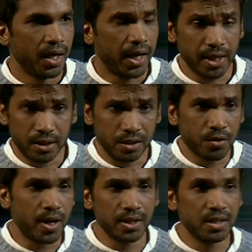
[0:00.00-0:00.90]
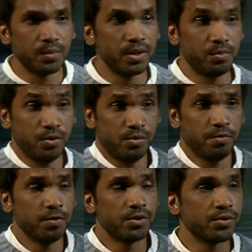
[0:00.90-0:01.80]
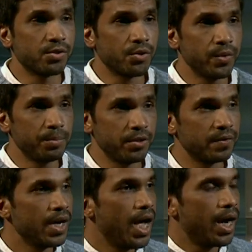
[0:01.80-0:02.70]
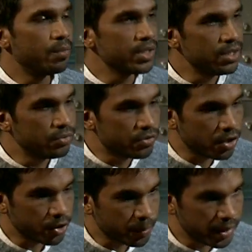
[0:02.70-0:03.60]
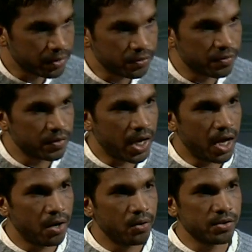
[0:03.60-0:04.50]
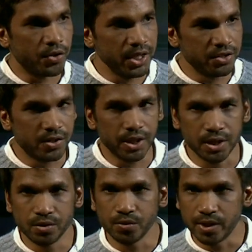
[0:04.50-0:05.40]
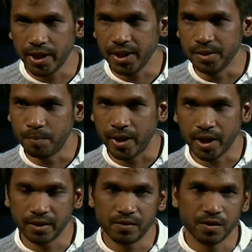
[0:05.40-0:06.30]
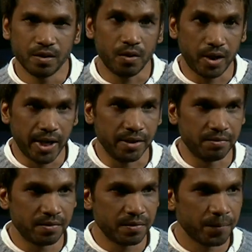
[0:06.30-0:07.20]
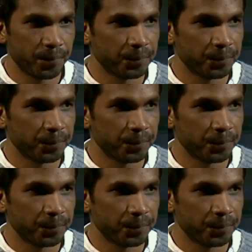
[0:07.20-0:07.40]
I had no idea what was a photo story, but I wanted to talk about how the internet today impacts our lives